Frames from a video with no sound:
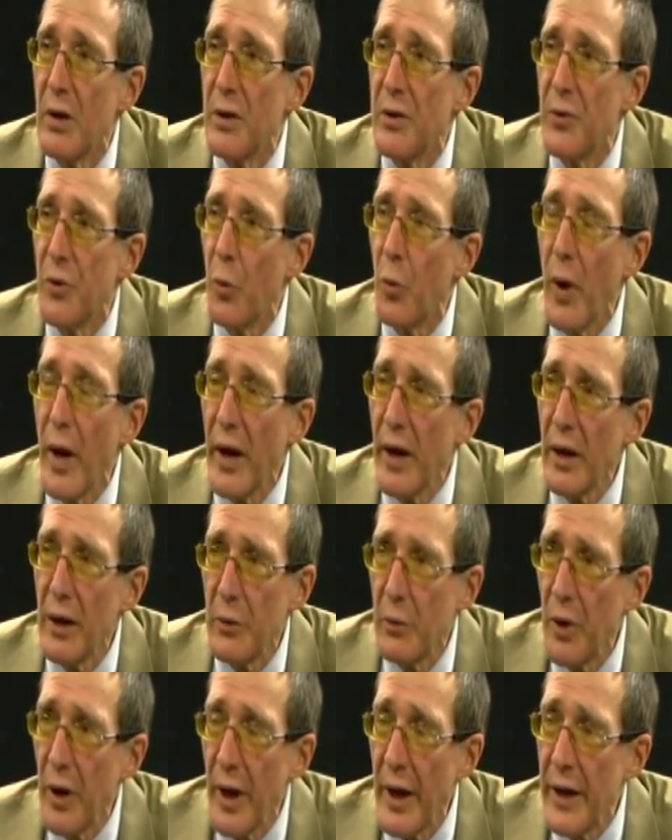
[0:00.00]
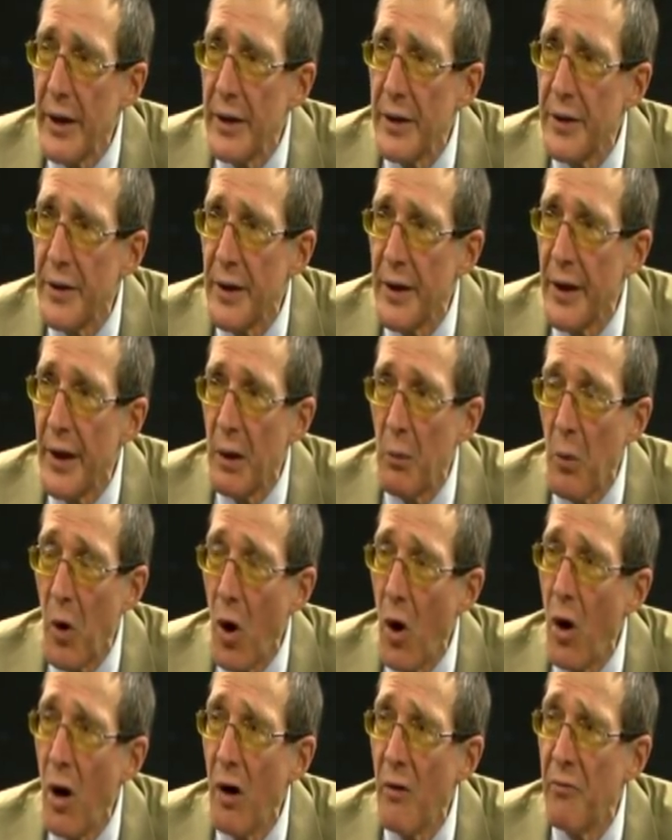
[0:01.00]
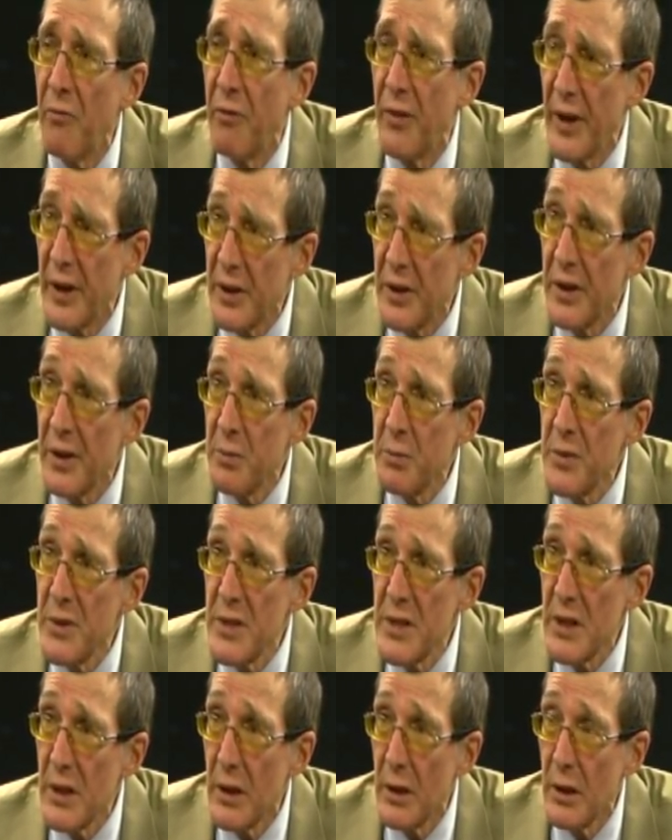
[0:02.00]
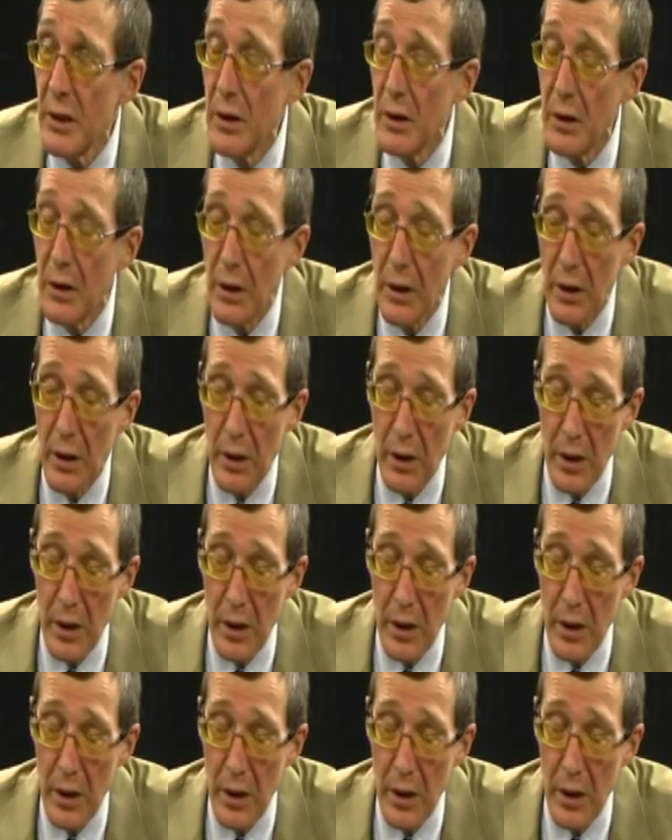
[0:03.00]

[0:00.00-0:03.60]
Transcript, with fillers: directly related to them, all victims. Mm -hmm.